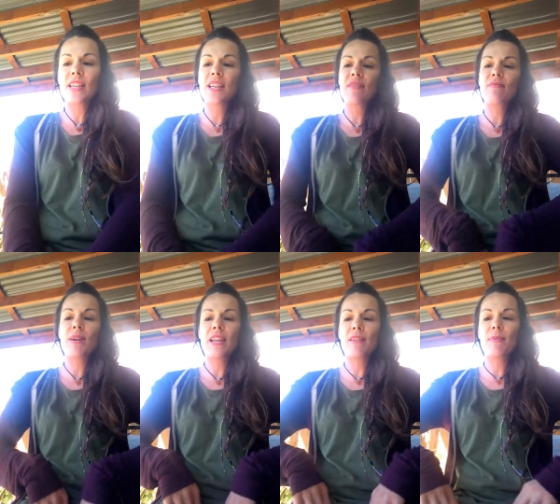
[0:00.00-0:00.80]
a ton of
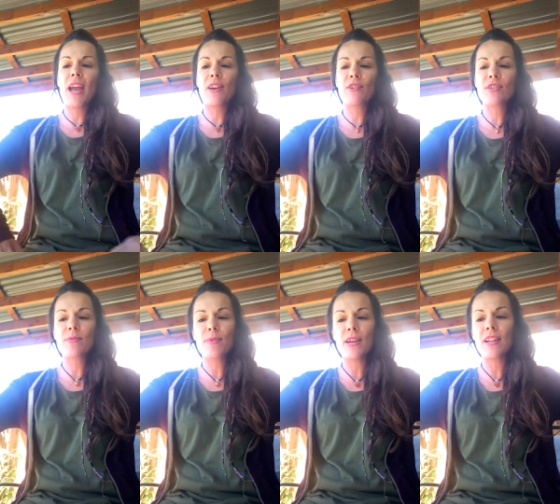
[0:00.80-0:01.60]
money on my
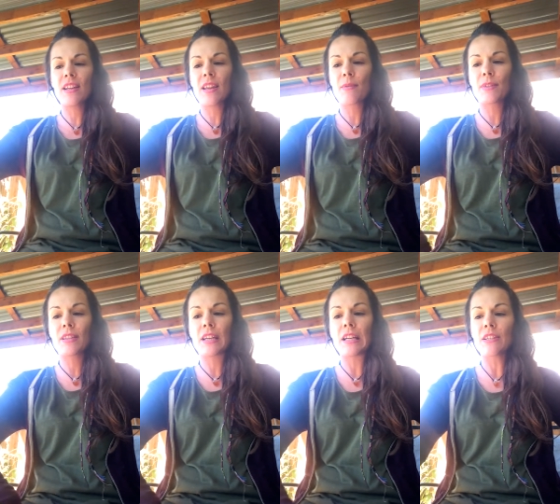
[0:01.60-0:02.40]
energy bill and I
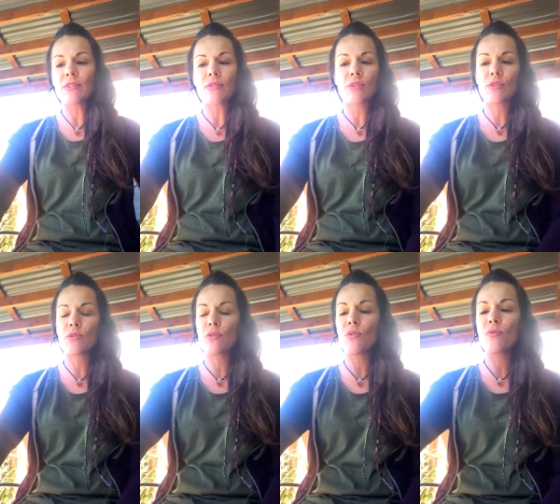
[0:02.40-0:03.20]
will not use the
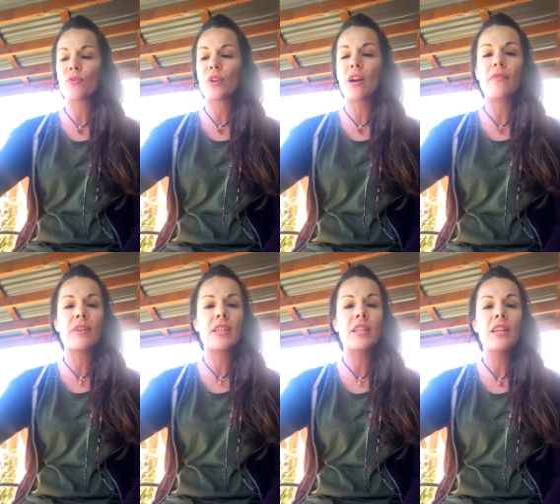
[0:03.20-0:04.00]
stove or
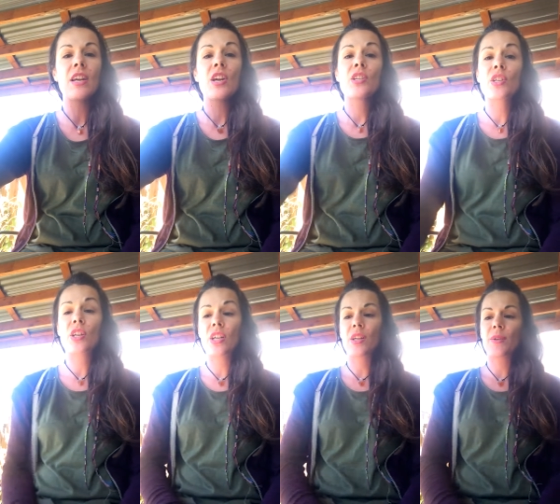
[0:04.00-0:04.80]
oven to
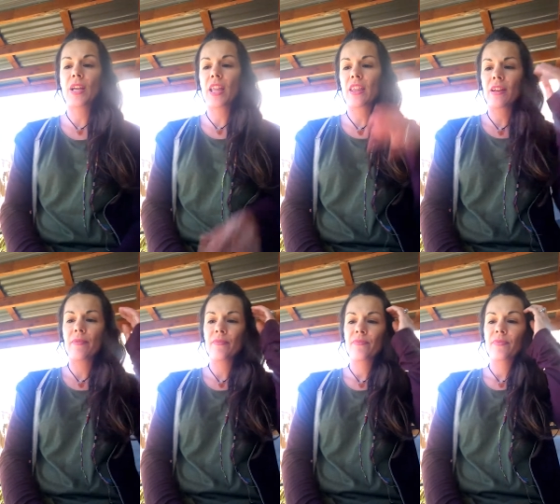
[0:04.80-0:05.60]
cook with.
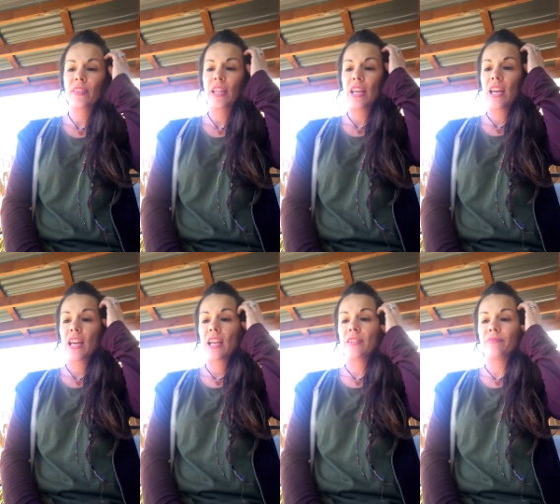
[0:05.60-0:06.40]

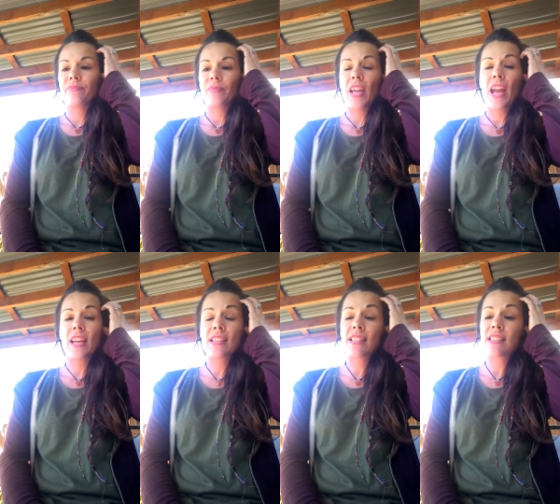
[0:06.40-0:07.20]

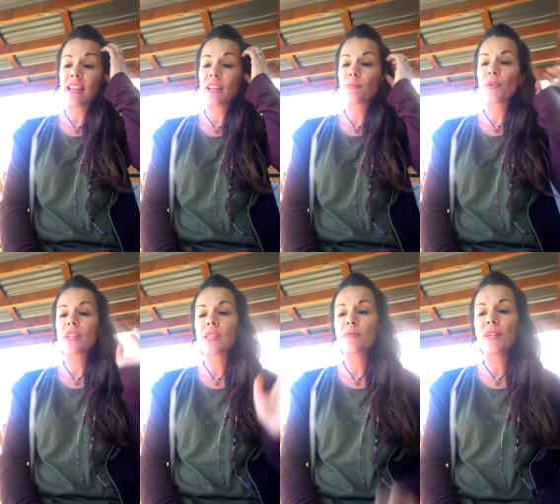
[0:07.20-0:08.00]
And as the second
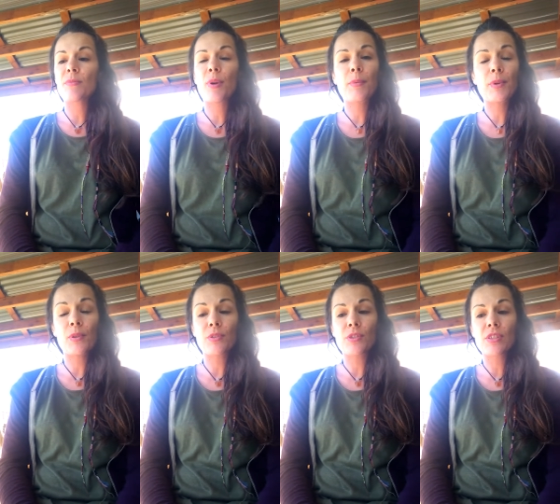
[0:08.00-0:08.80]
principle in
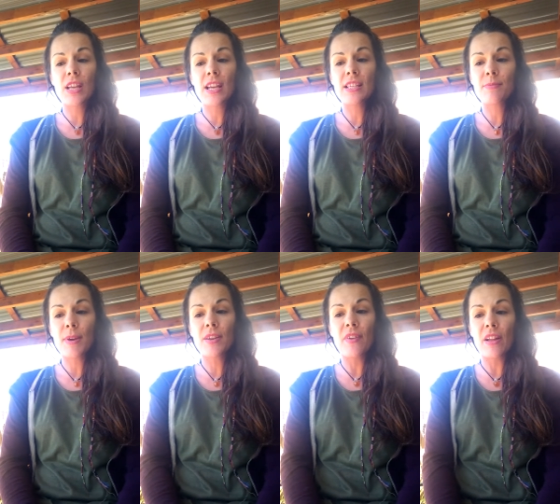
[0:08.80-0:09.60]
permaculture says,
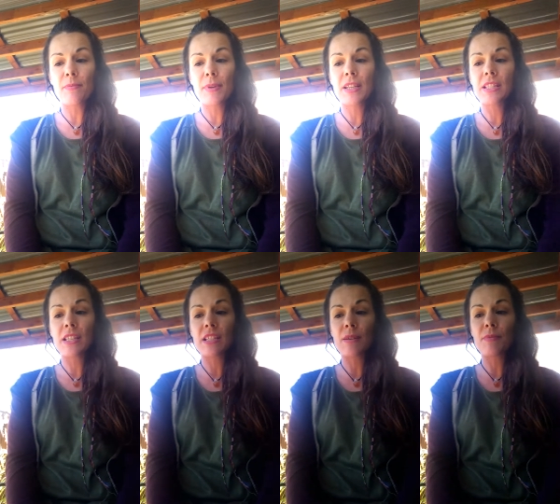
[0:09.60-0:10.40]
by developing
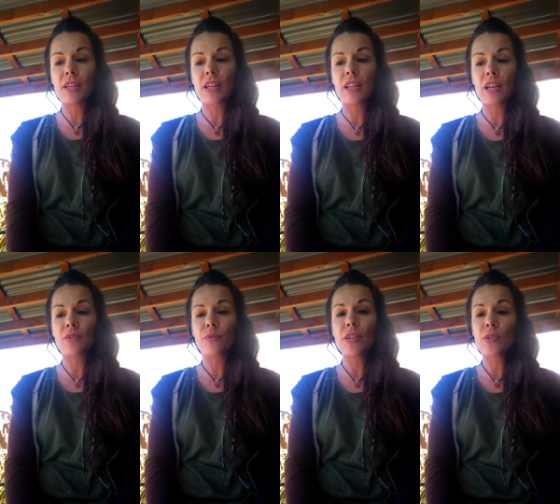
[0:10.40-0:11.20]
systems that
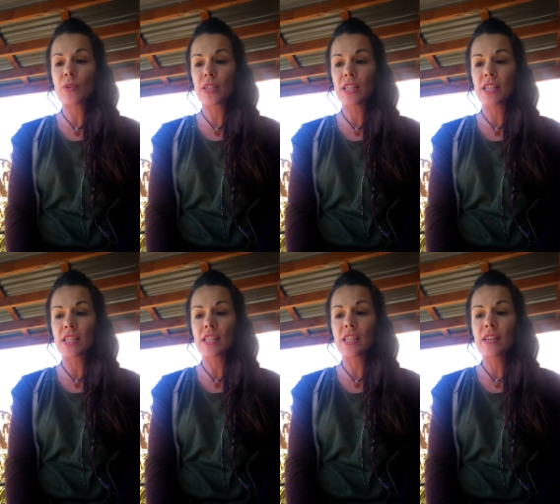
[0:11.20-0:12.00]
collect
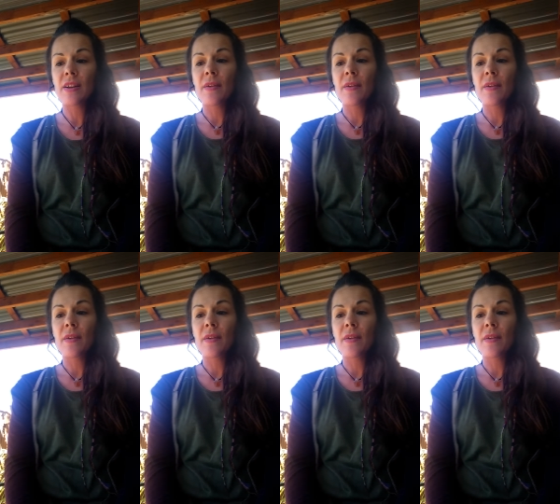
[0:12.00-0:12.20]
resources